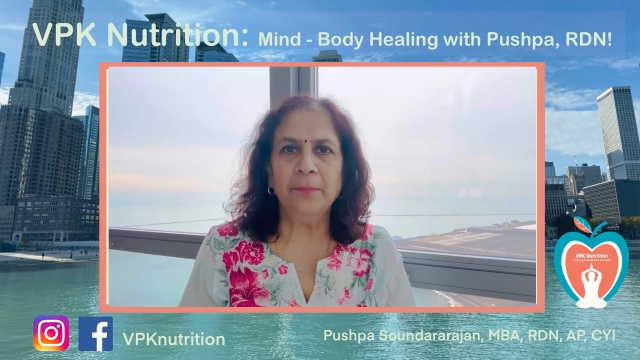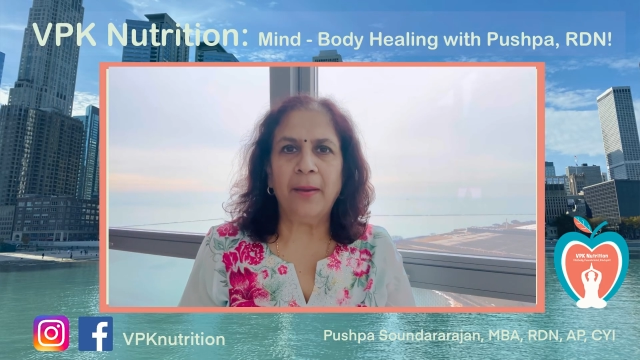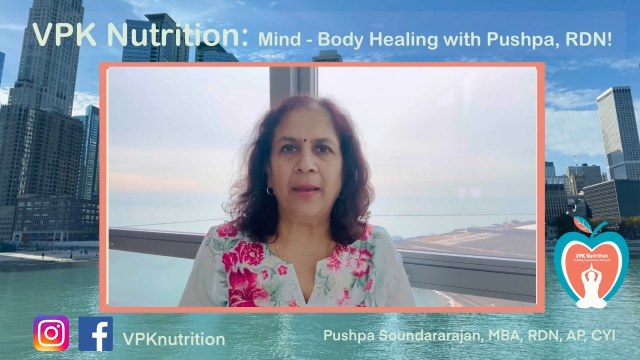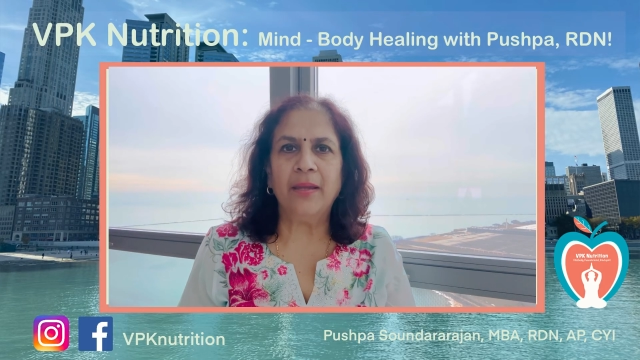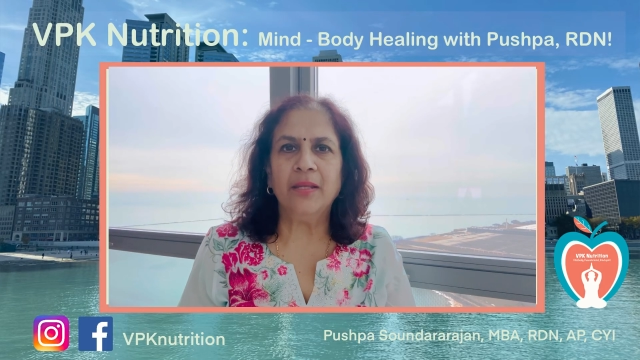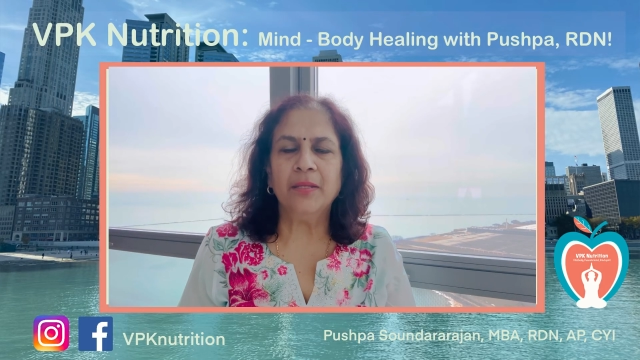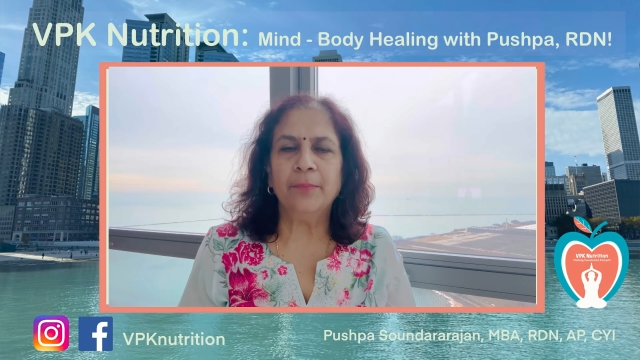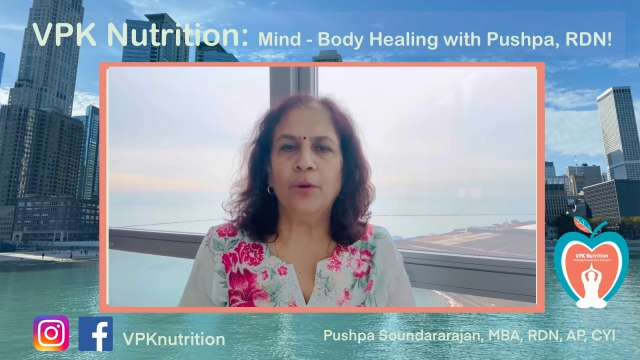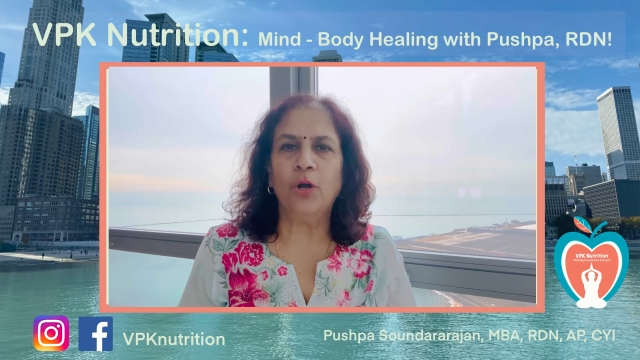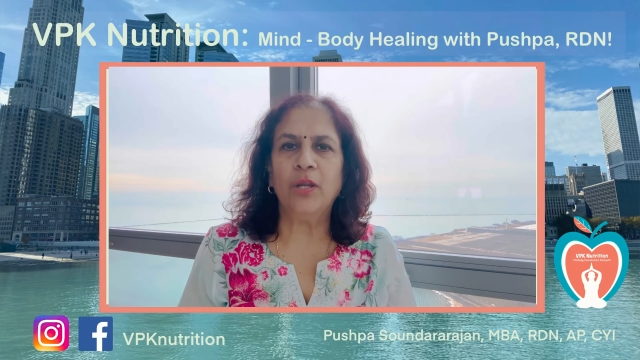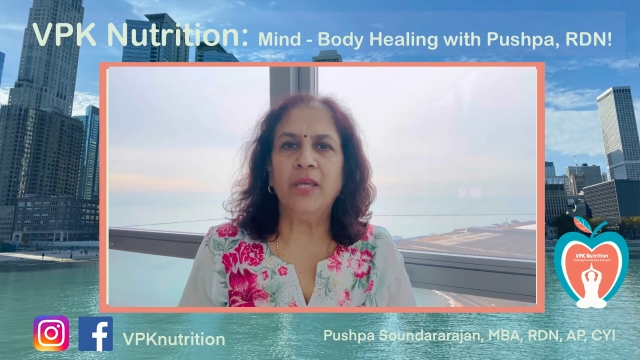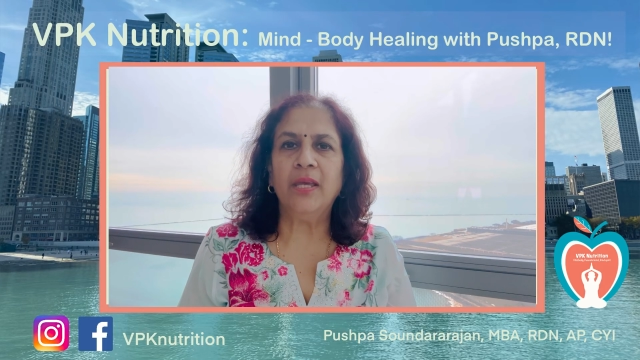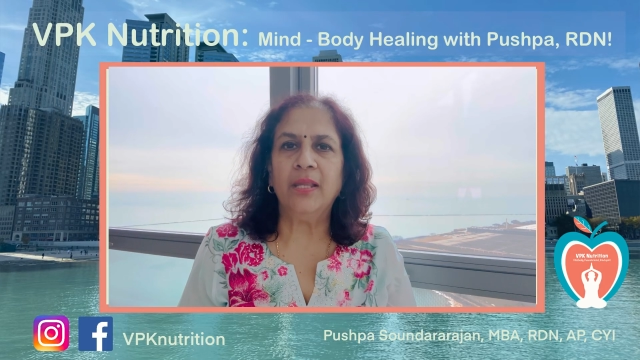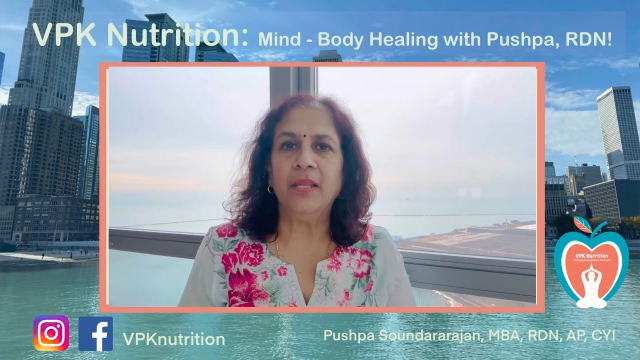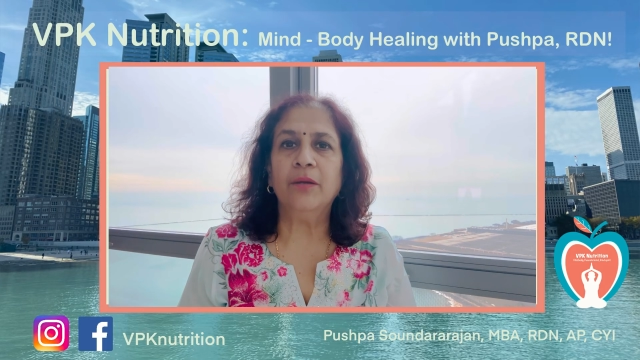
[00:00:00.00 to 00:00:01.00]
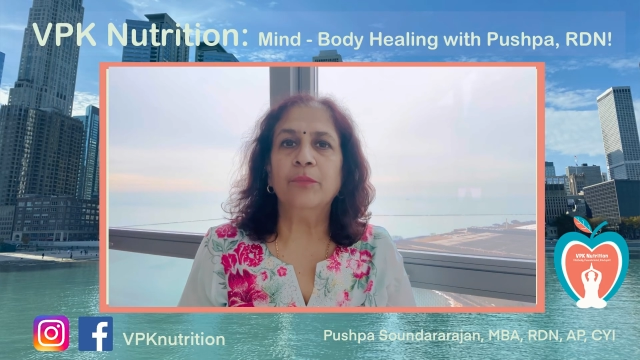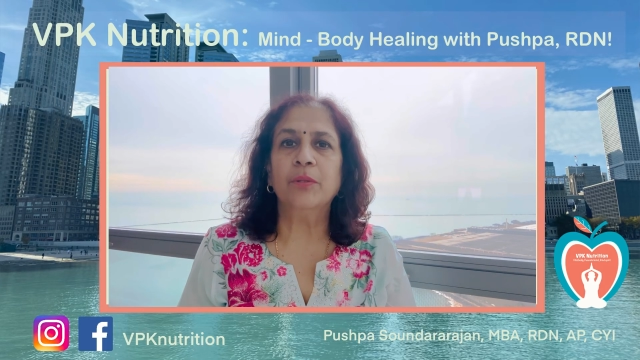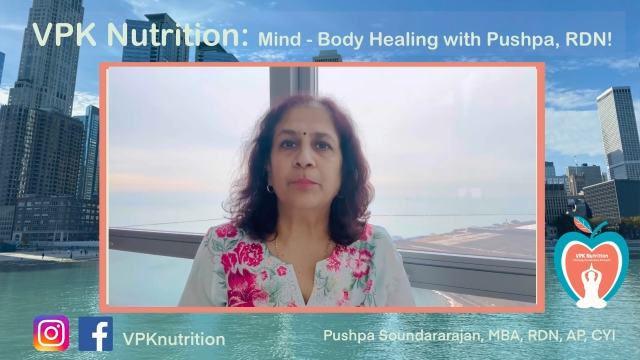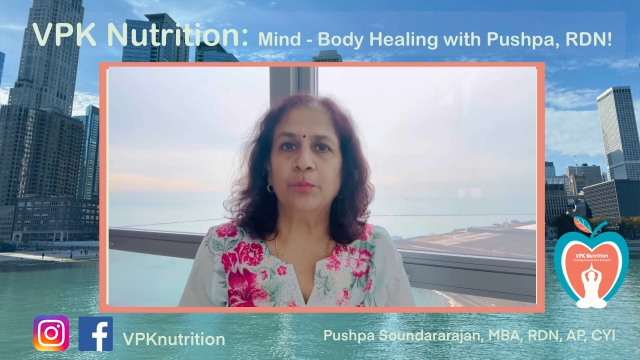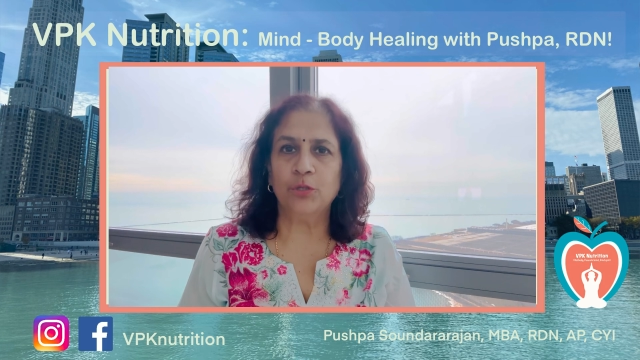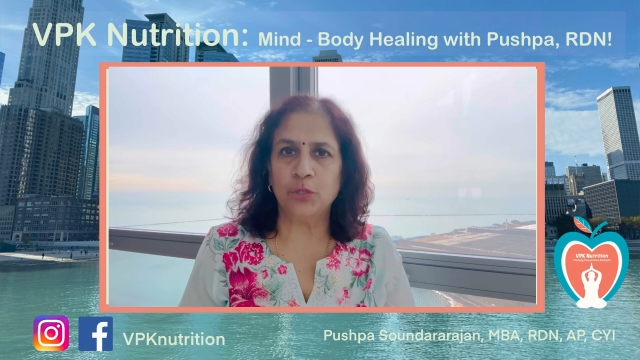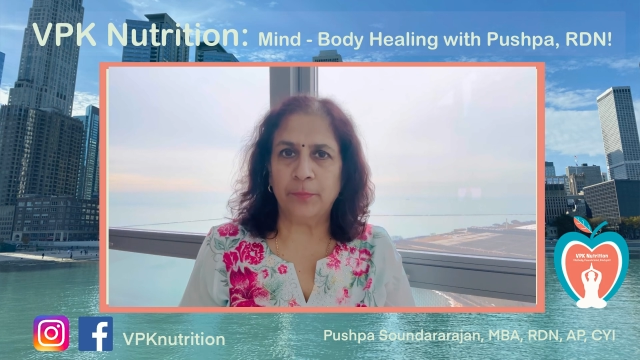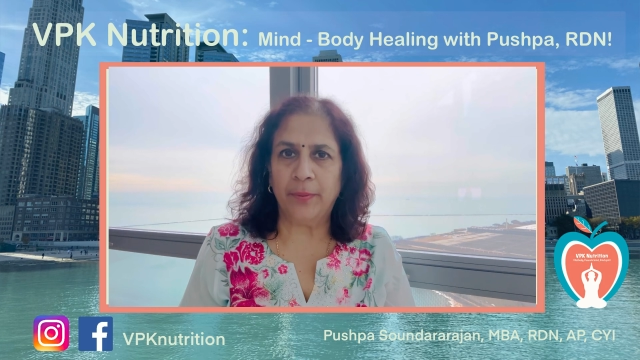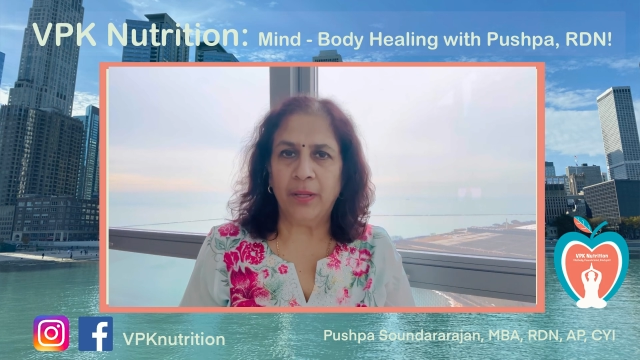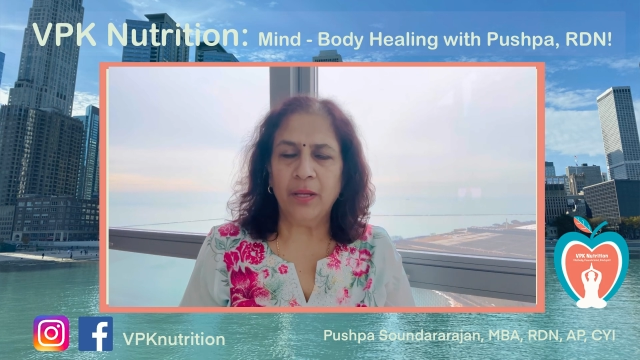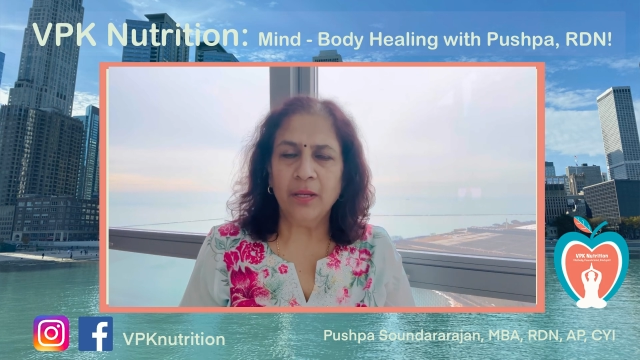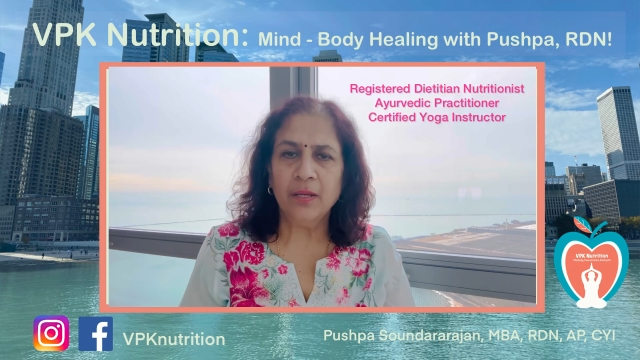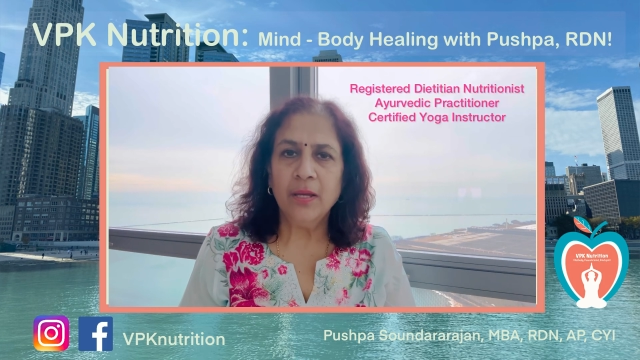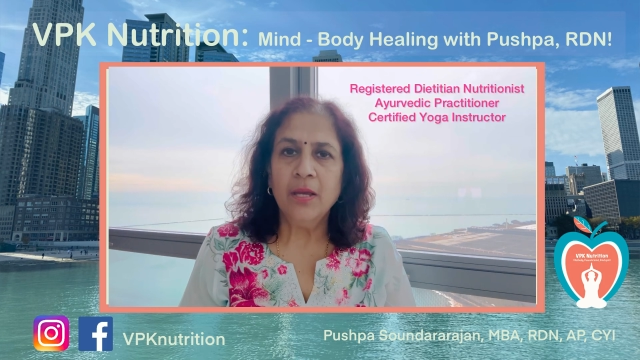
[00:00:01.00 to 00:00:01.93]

Mind Body Healing with Pushpa.